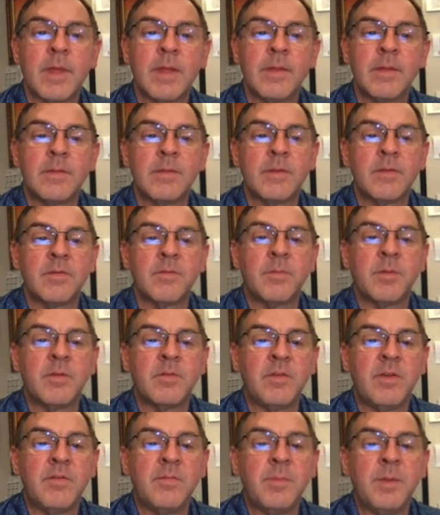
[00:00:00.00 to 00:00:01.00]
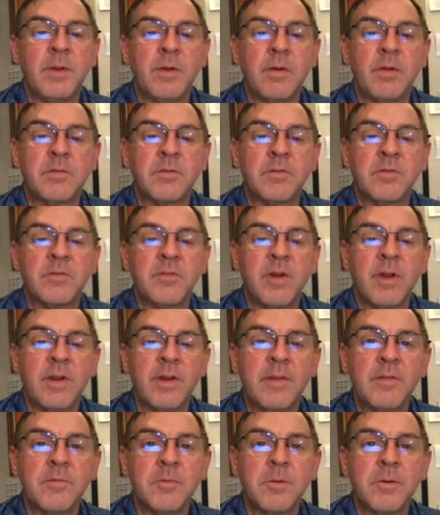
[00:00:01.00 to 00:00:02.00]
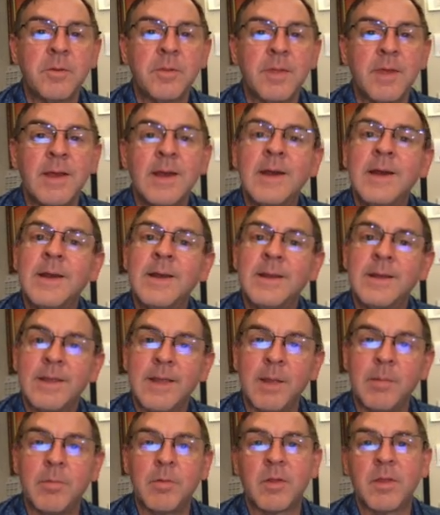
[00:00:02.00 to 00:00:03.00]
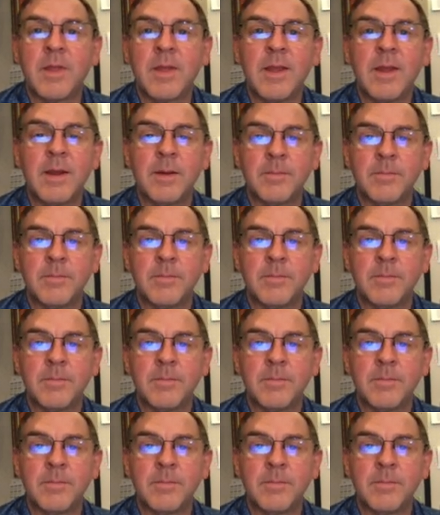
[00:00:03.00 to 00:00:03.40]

This has been Chief Meteorologist John Ensworth. Keep looking up.